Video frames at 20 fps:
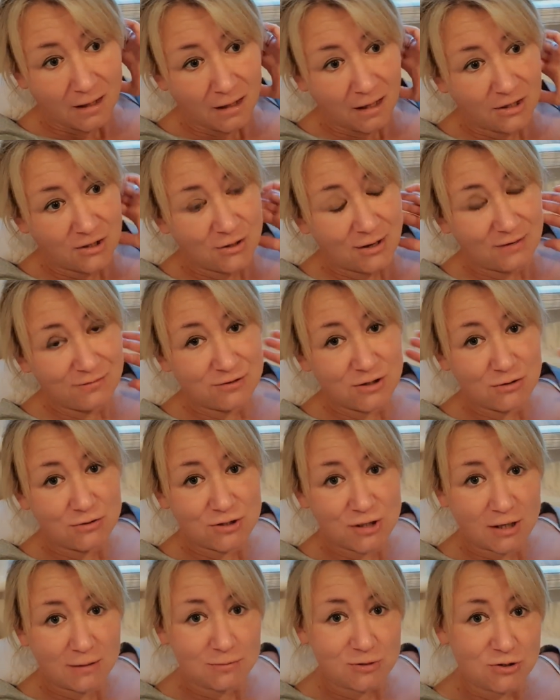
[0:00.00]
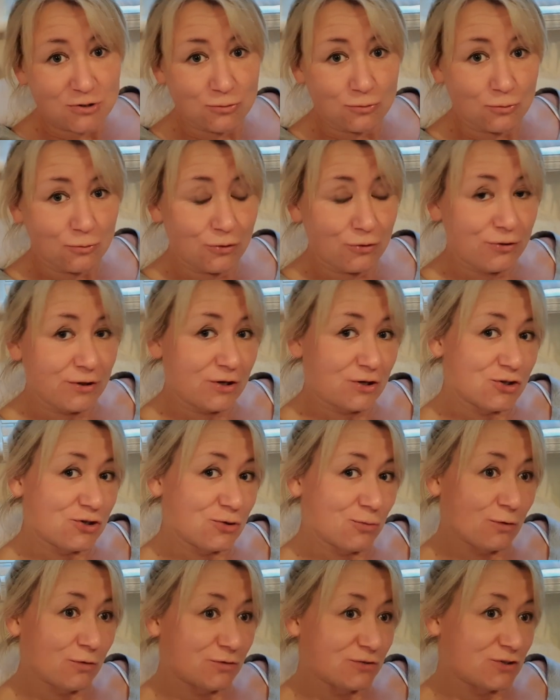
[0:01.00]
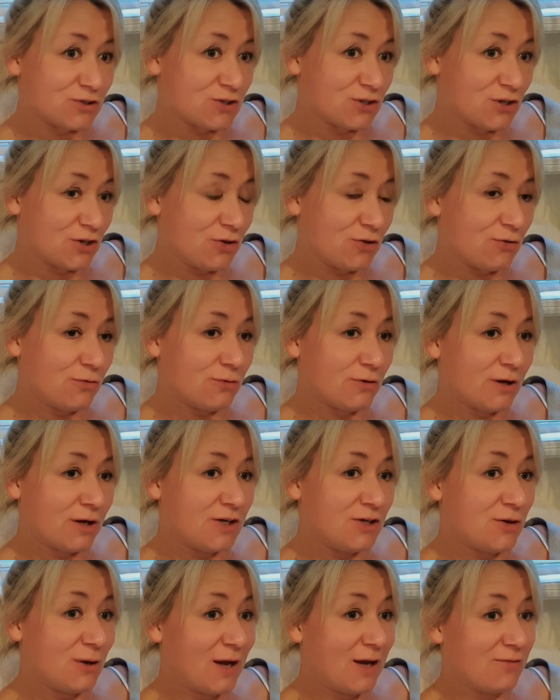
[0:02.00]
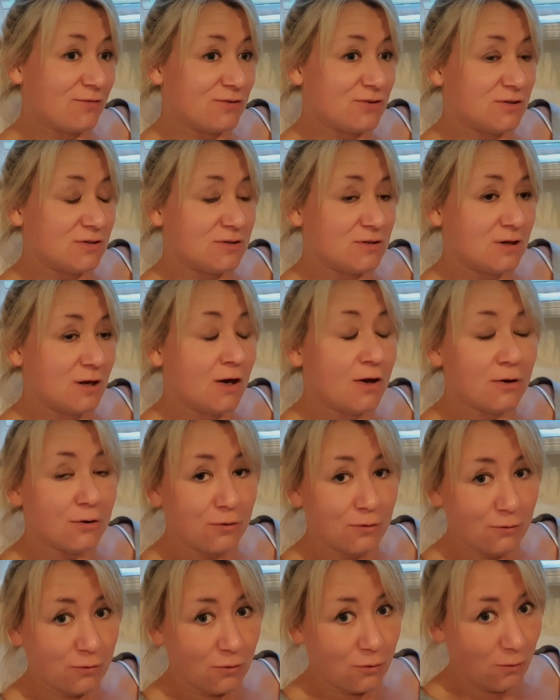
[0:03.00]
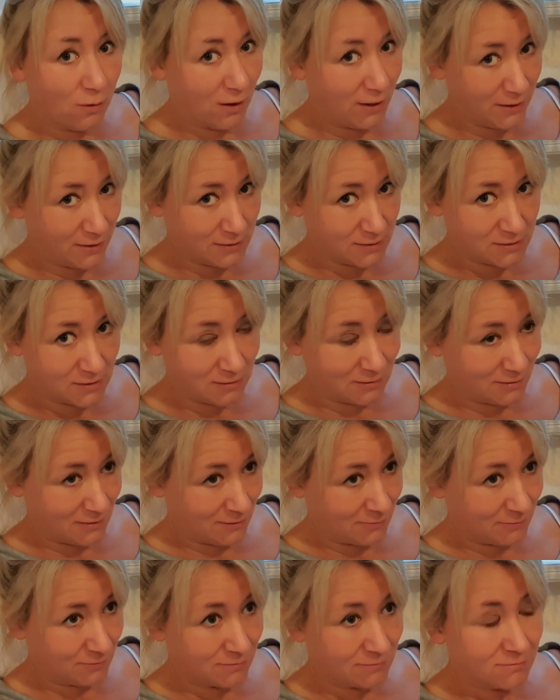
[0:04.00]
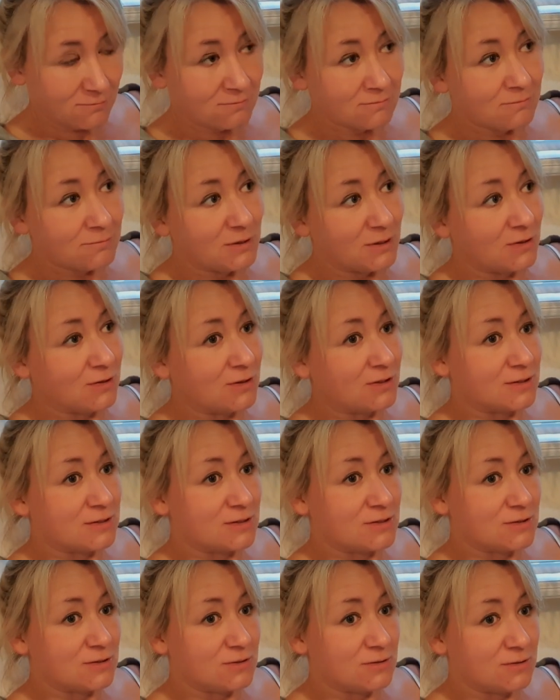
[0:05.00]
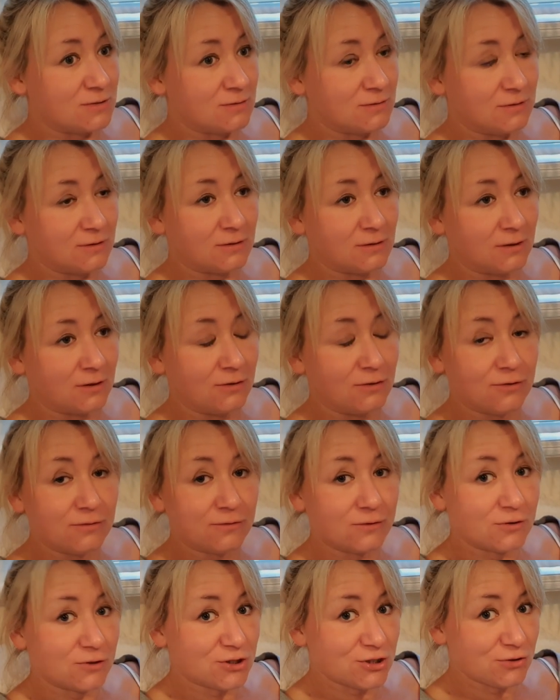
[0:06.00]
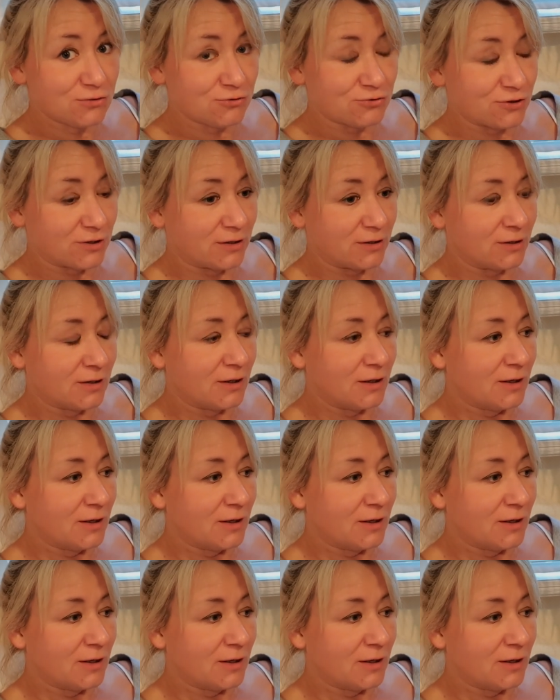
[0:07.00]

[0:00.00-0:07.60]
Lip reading: and you have no time to do all the things you want to do, and you have no quiet time because, you know, you've got children.